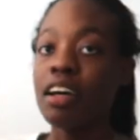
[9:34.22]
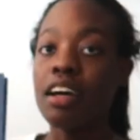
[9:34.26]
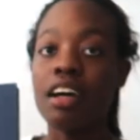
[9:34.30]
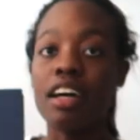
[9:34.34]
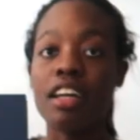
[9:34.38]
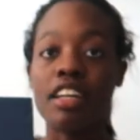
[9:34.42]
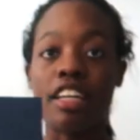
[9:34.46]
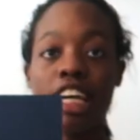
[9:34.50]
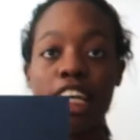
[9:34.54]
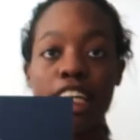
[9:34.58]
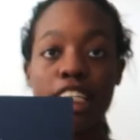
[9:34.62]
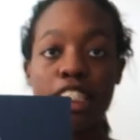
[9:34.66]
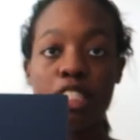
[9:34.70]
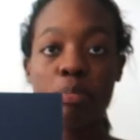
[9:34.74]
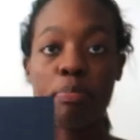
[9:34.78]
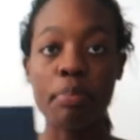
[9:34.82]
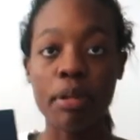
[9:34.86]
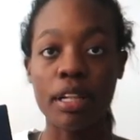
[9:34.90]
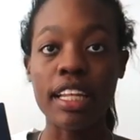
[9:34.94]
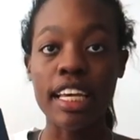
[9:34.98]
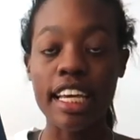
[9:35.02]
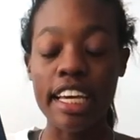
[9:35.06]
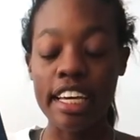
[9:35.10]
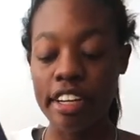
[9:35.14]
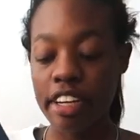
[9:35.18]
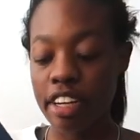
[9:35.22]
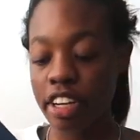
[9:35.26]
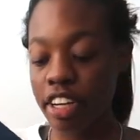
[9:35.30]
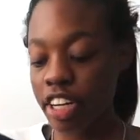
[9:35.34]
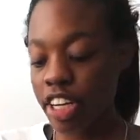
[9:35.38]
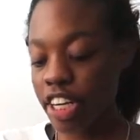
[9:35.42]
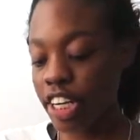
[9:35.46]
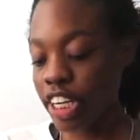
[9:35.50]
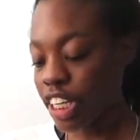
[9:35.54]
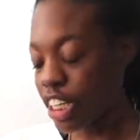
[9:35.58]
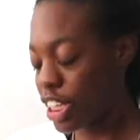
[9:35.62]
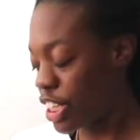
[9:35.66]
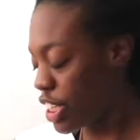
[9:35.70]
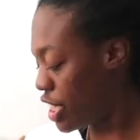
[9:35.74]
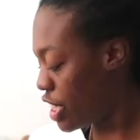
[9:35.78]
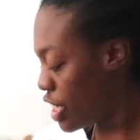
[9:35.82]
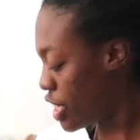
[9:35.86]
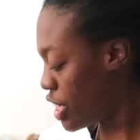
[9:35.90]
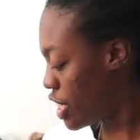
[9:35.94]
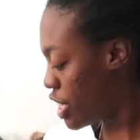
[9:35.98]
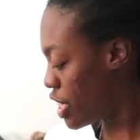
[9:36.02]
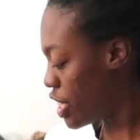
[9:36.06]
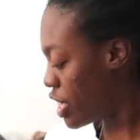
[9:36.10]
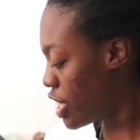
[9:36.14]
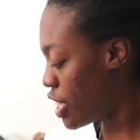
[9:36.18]
a nice planner,
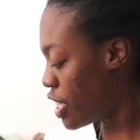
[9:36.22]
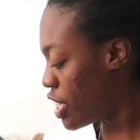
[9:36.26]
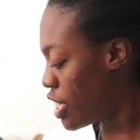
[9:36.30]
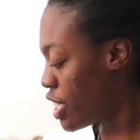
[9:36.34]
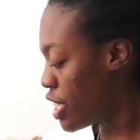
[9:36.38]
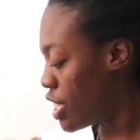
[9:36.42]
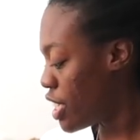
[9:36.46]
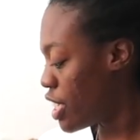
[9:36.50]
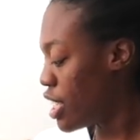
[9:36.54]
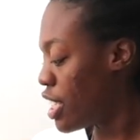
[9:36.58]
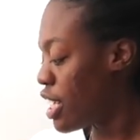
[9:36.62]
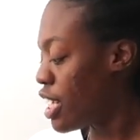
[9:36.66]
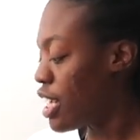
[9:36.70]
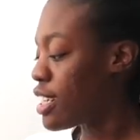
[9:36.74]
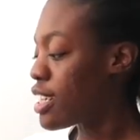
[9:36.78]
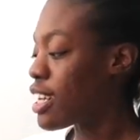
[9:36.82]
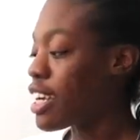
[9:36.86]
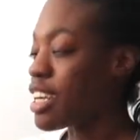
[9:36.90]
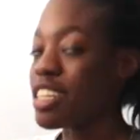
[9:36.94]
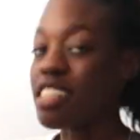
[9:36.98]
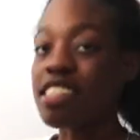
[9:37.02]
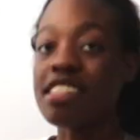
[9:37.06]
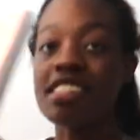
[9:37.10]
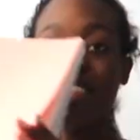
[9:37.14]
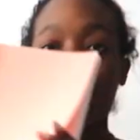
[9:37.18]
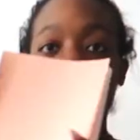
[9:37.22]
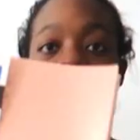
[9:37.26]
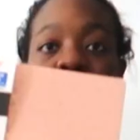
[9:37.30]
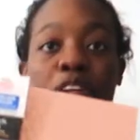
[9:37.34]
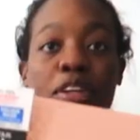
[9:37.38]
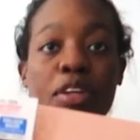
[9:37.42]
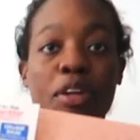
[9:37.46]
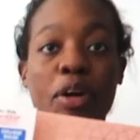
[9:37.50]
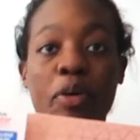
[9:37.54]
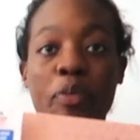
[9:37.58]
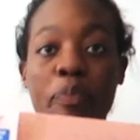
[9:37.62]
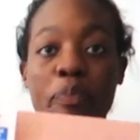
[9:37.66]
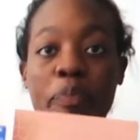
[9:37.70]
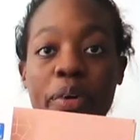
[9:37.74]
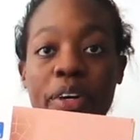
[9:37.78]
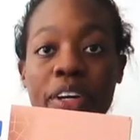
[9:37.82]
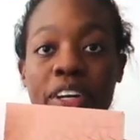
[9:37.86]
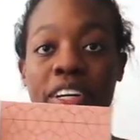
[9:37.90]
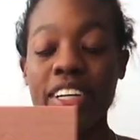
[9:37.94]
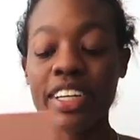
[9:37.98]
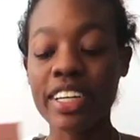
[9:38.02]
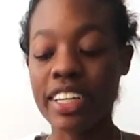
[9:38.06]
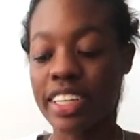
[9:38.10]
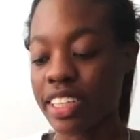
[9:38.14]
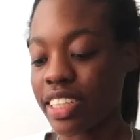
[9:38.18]
a nice
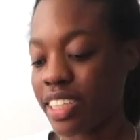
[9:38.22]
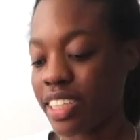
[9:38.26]
notebook,